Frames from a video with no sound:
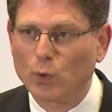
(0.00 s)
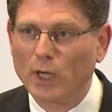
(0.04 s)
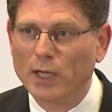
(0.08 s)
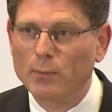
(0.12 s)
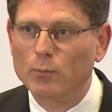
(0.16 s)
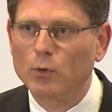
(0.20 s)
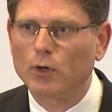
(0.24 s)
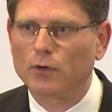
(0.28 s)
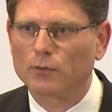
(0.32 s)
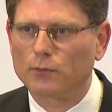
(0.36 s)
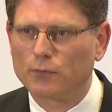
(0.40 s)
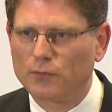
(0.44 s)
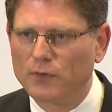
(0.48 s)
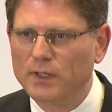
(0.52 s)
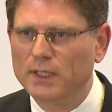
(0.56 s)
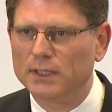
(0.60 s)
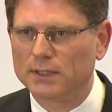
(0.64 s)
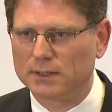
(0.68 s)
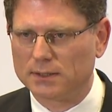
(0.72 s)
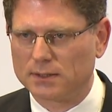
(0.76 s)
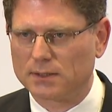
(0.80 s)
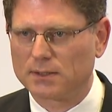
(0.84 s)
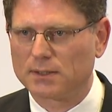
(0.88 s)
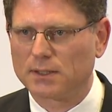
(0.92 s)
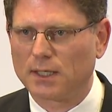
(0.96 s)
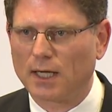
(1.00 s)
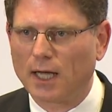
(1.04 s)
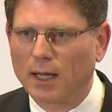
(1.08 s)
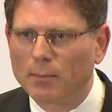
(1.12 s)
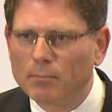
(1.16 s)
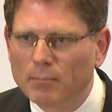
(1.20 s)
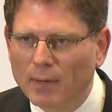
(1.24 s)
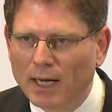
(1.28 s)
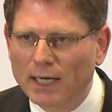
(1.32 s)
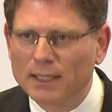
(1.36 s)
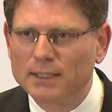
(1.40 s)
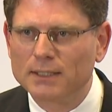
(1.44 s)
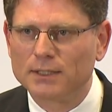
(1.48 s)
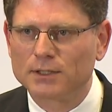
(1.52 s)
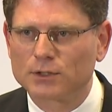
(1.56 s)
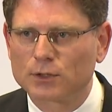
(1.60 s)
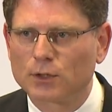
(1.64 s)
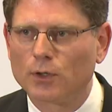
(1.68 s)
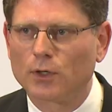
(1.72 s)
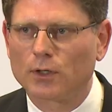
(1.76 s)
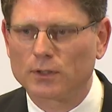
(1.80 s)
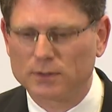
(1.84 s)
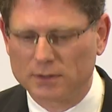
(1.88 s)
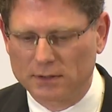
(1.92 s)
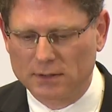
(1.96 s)
way more fierce among these
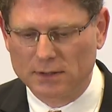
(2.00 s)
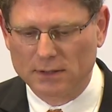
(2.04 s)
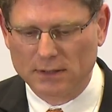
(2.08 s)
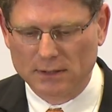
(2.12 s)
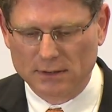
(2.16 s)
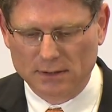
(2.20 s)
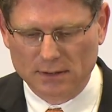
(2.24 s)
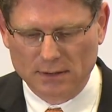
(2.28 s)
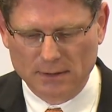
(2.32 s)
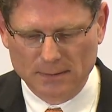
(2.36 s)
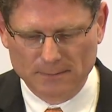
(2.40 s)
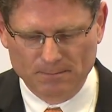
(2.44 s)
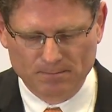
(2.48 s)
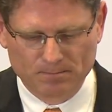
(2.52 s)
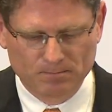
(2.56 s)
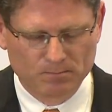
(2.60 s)
currencies.